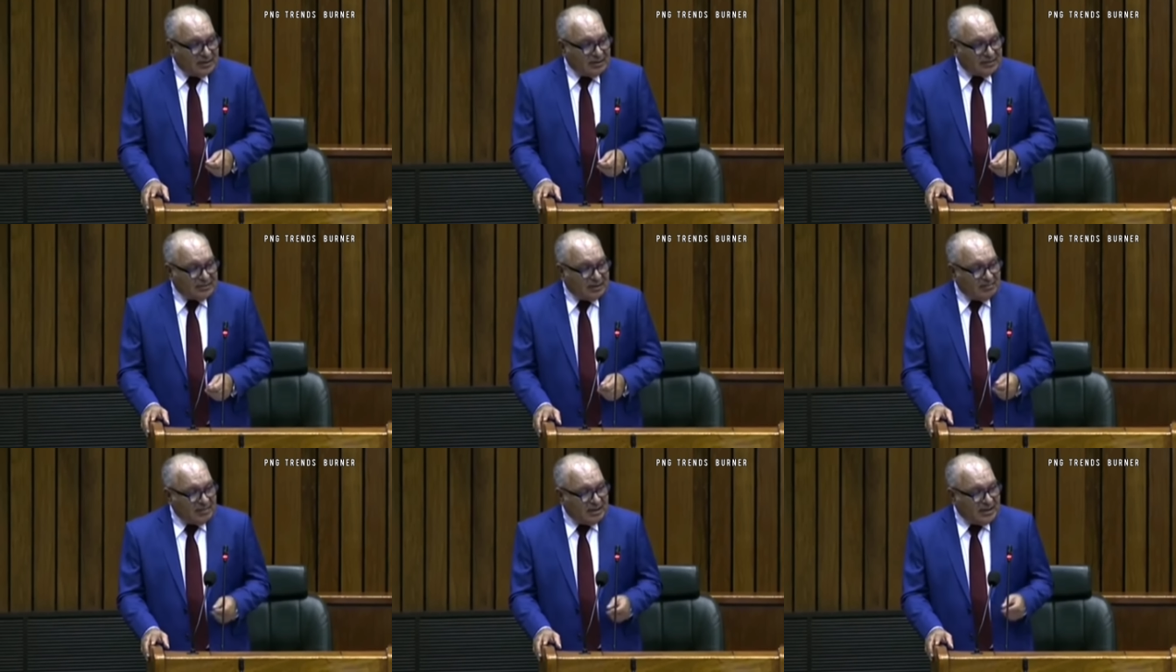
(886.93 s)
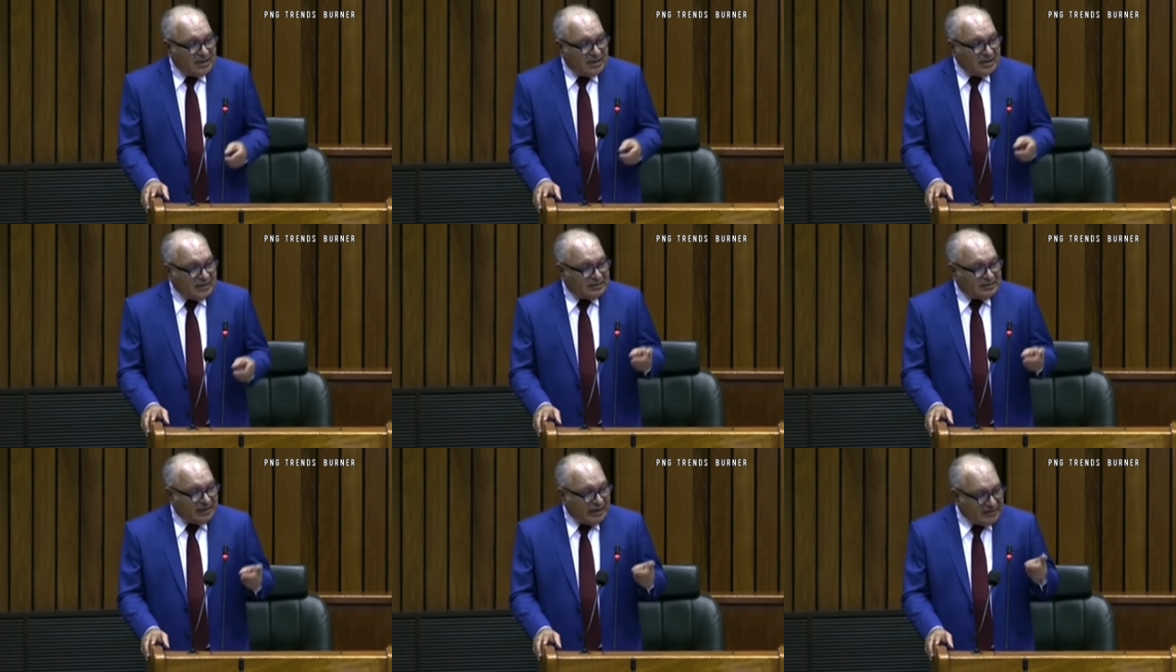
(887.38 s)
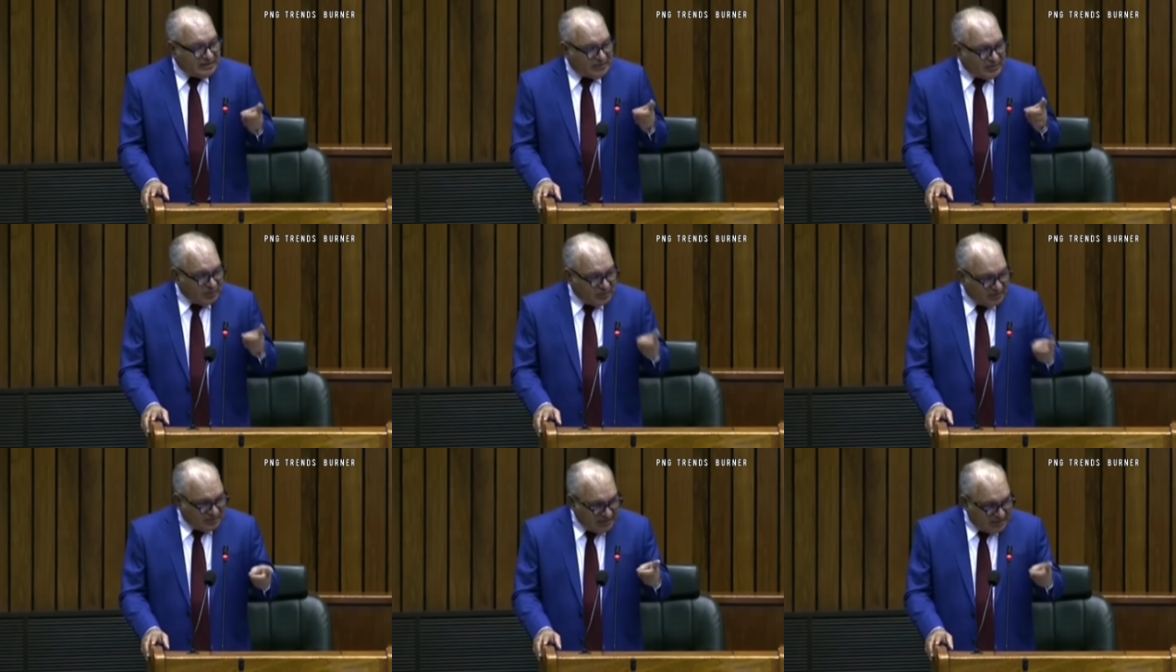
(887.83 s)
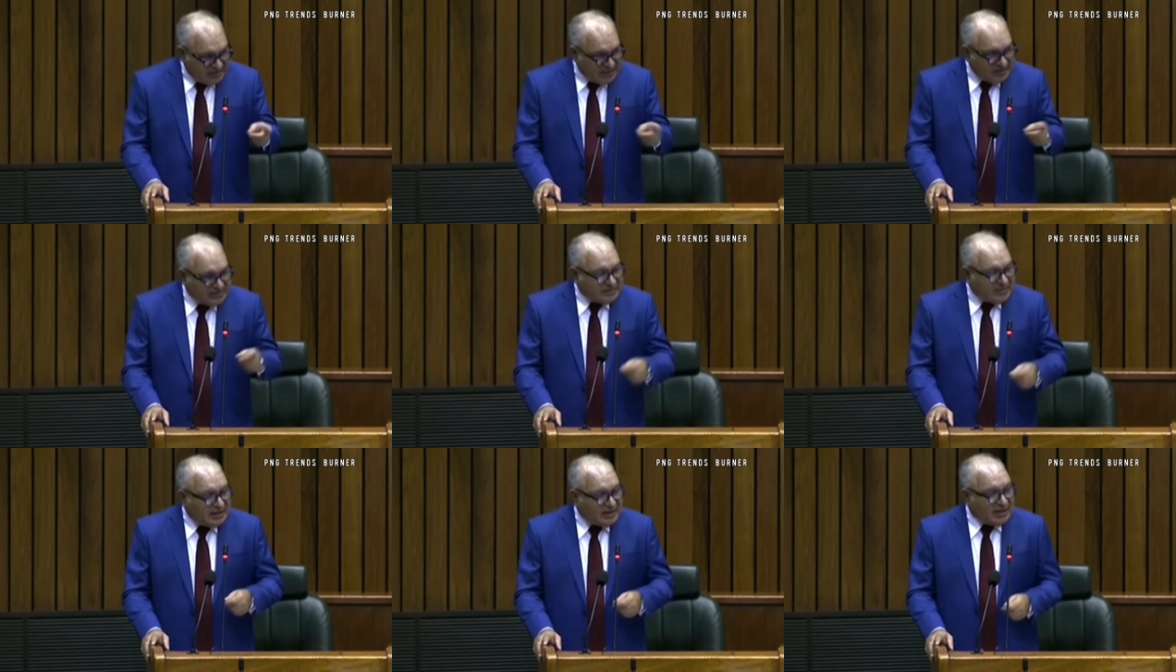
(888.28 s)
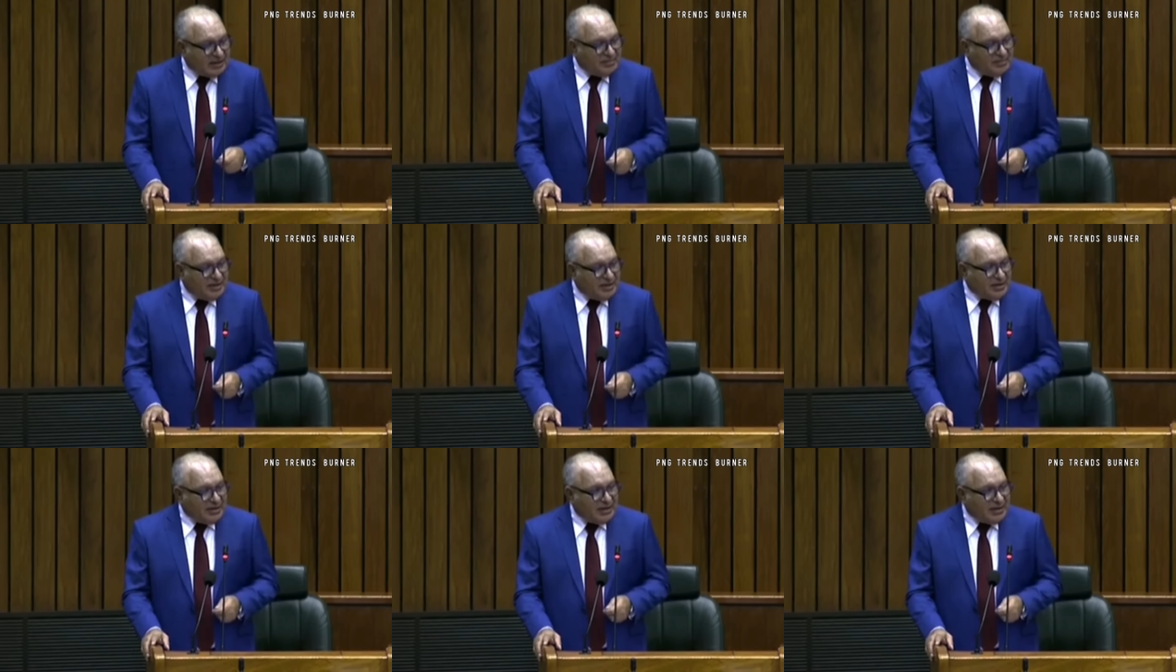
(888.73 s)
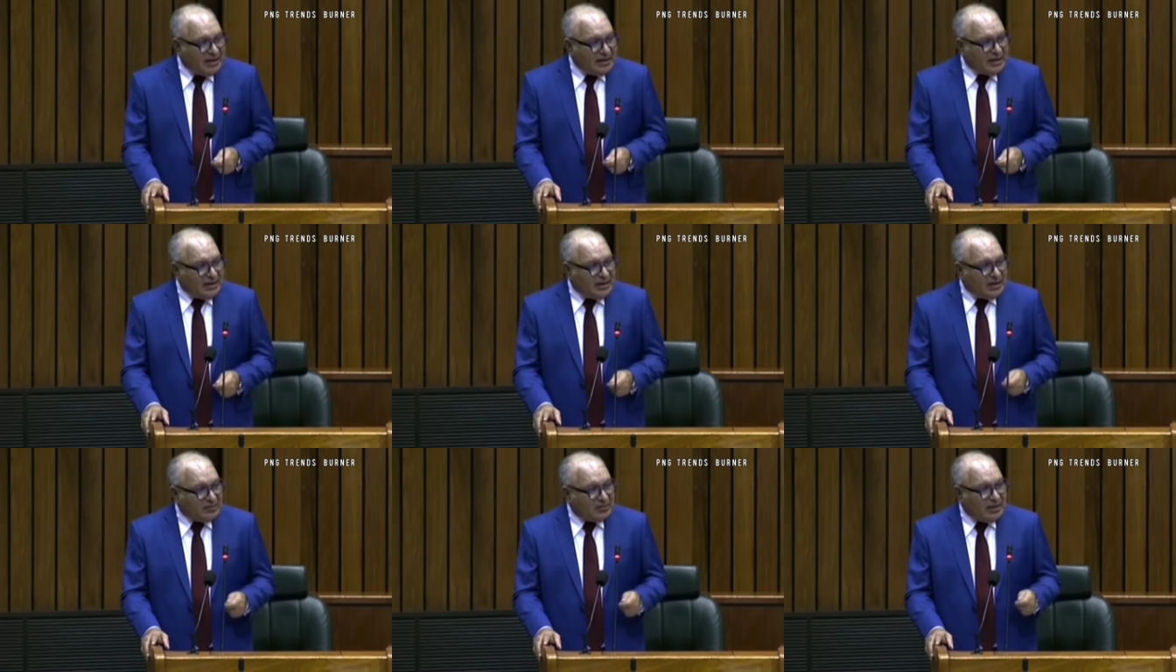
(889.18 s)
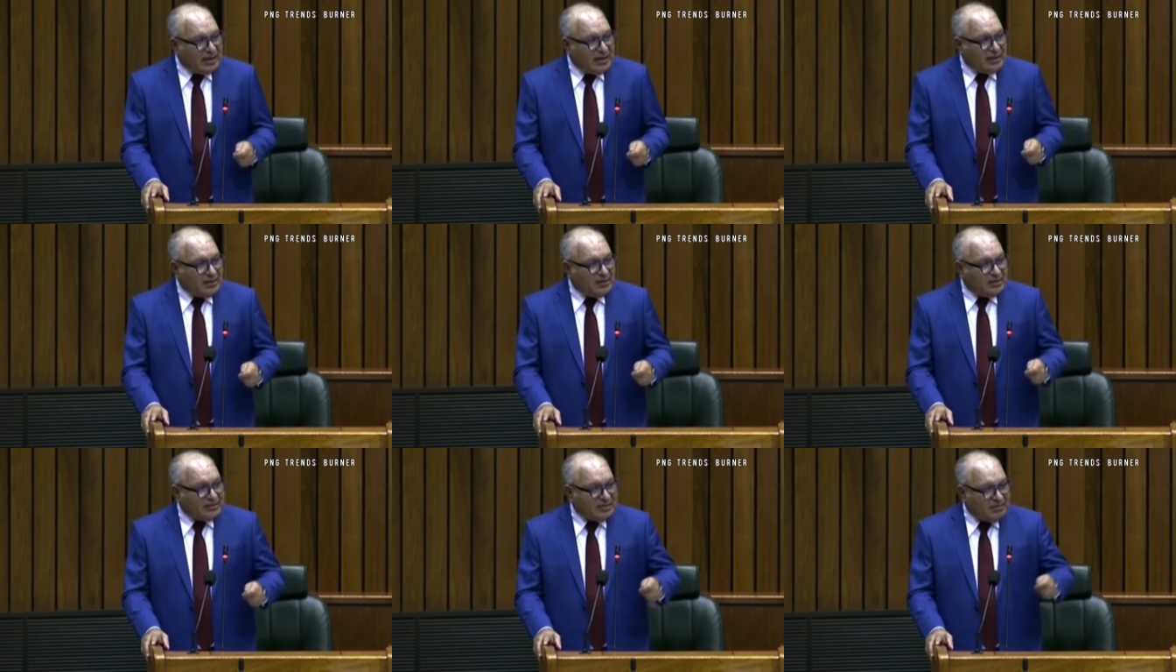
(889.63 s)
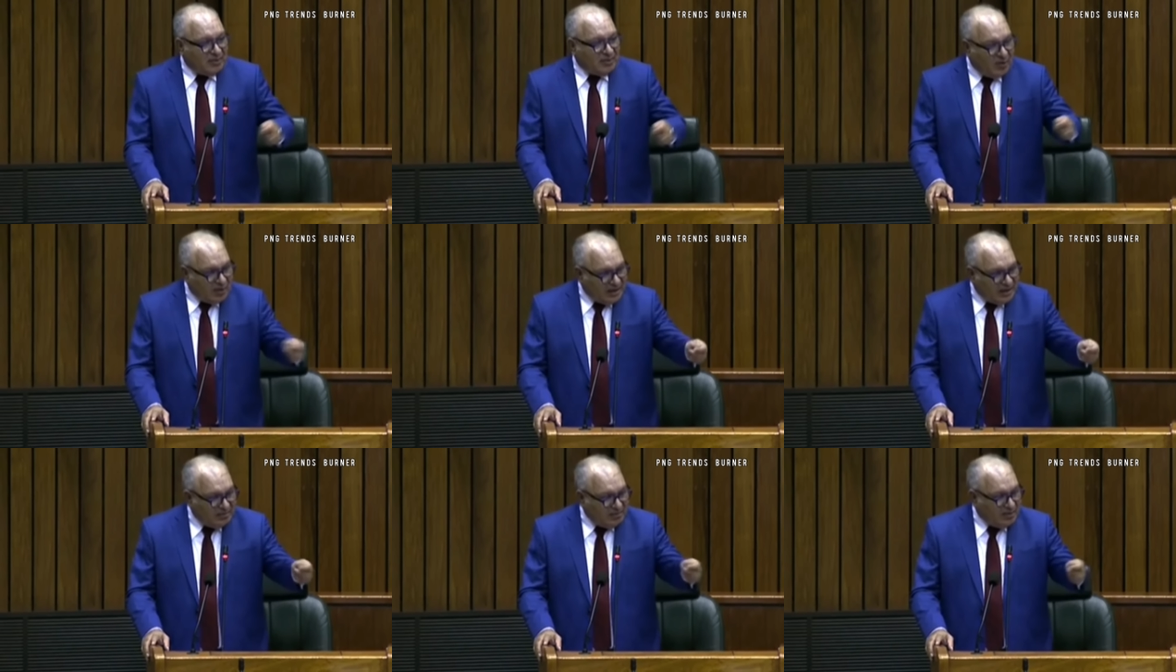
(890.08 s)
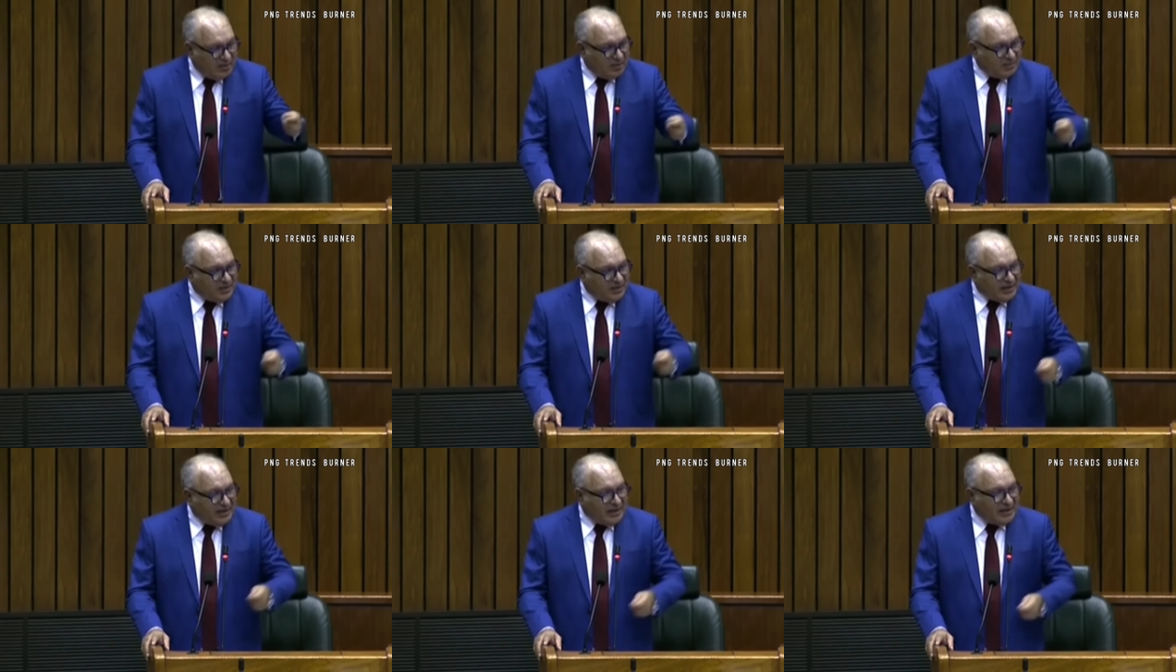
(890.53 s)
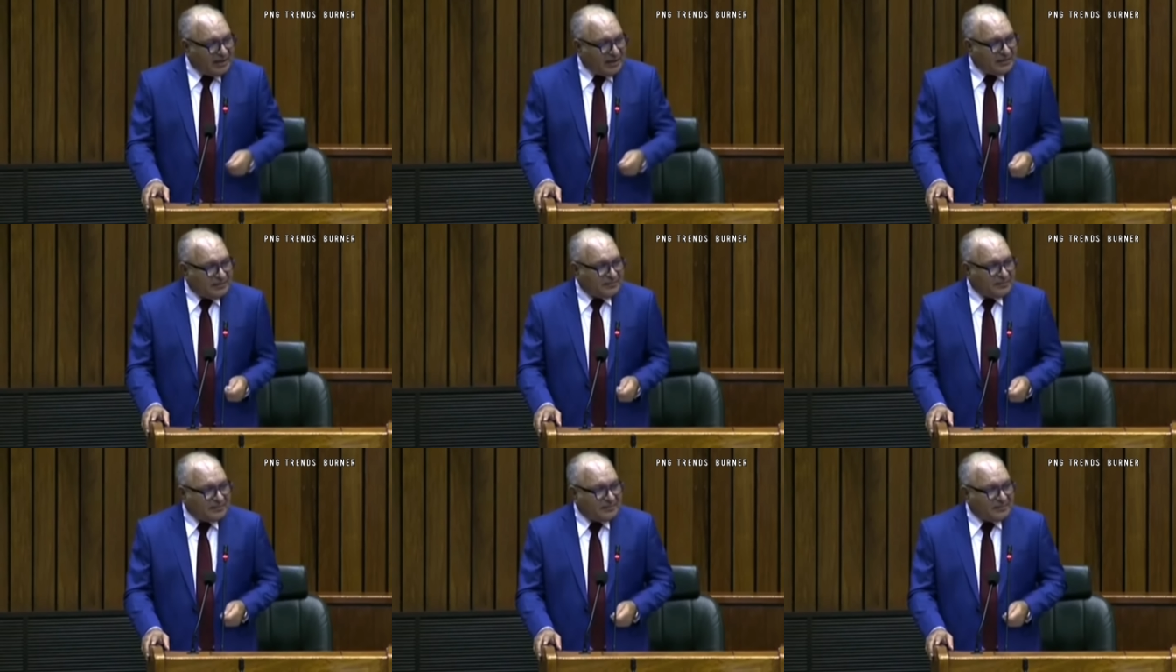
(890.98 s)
Some tax concessions that have been ended out like some lolly blow pikinini.